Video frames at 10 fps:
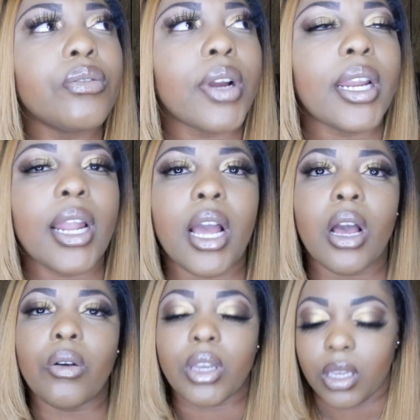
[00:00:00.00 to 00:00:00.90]
right
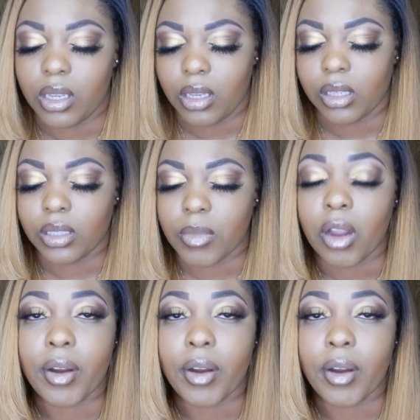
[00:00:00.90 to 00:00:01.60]
now is my